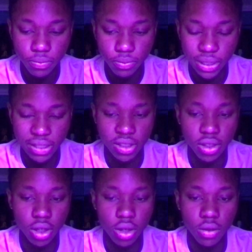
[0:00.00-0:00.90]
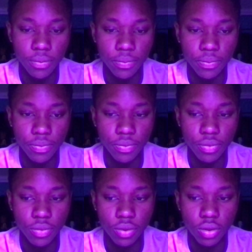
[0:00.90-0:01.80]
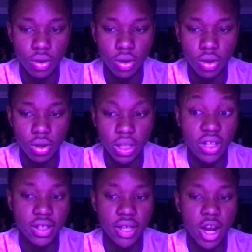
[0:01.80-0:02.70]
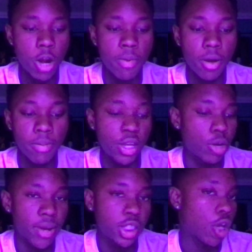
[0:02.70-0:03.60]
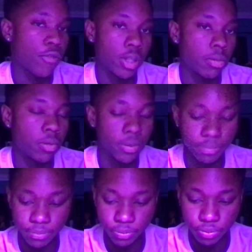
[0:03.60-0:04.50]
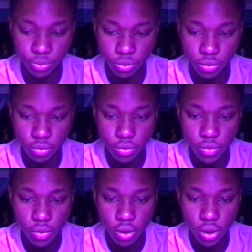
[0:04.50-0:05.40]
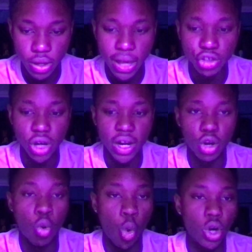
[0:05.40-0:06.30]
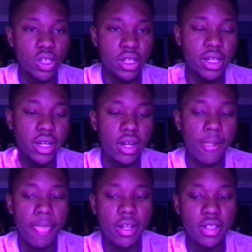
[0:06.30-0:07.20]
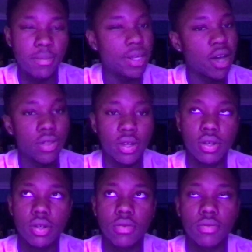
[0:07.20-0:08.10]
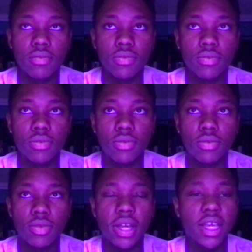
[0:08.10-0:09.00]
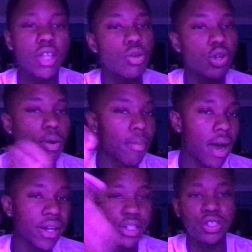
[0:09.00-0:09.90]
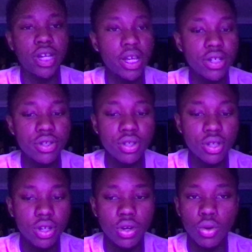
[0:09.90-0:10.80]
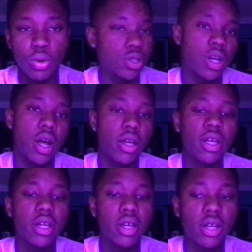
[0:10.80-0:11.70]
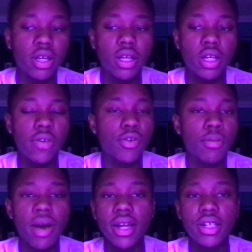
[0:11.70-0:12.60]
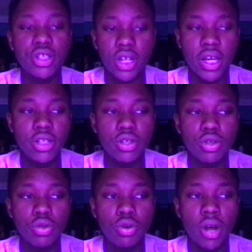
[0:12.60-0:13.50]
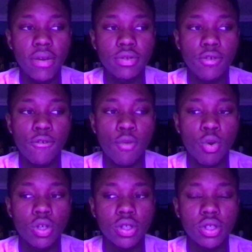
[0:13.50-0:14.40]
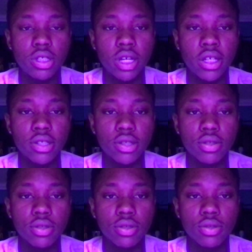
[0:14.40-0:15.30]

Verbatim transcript: that's stuck that doesn't care about being your best self in the moment and try to coerce it to be healthy. Like either your mind is changed or it's not if your mind is changed, you don't have to force changes